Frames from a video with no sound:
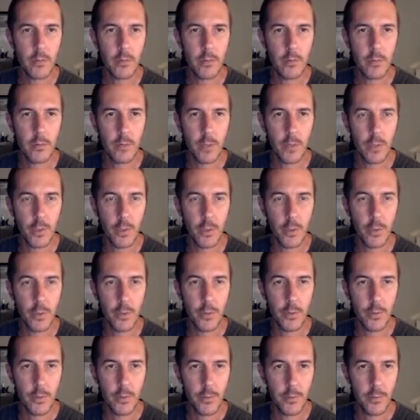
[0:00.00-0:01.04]
the two
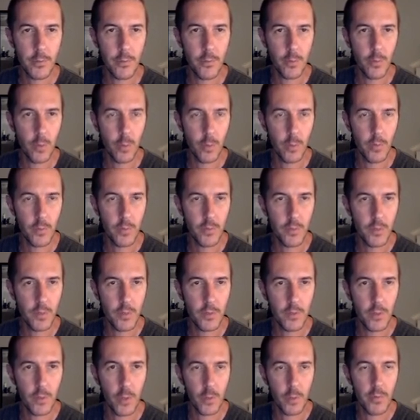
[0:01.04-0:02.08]
different forms for the
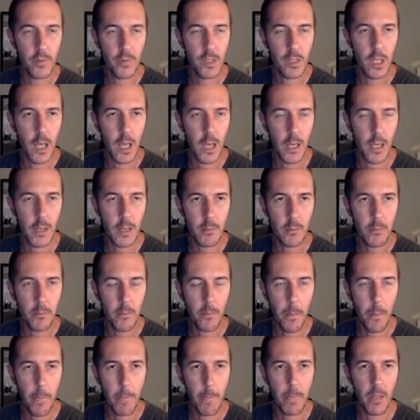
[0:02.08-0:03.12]
slope of a line,
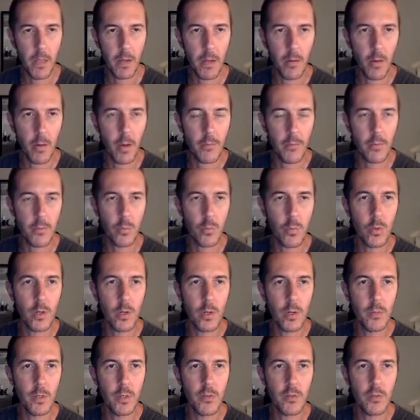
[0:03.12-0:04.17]
and often we're going to
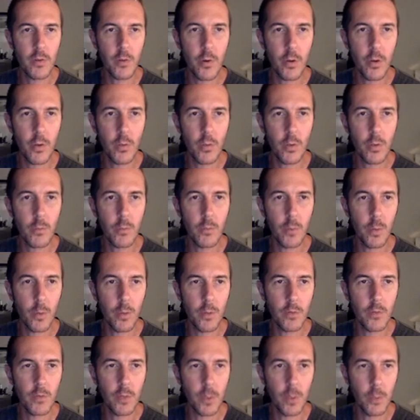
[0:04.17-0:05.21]
be starting with
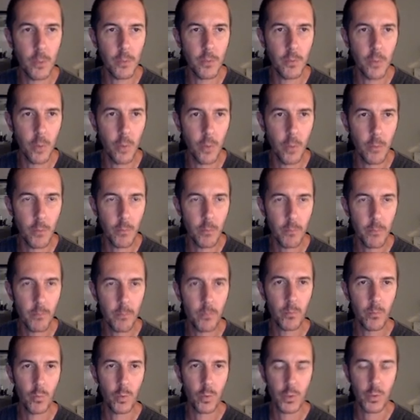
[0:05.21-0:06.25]
point-slope form,
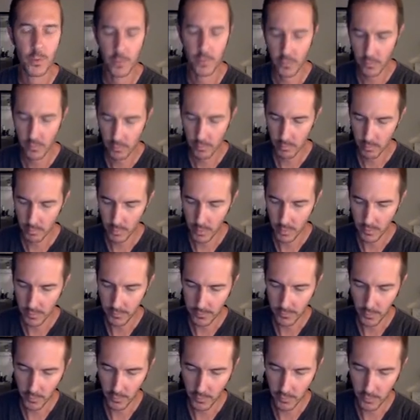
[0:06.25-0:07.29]
which is this
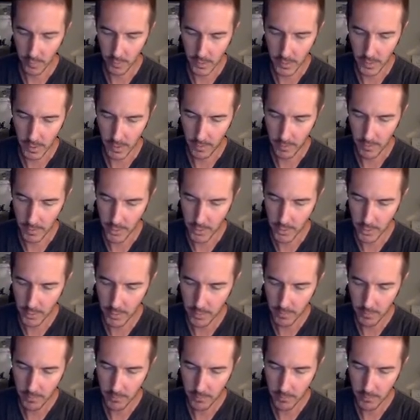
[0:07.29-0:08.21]
first one that I mentioned.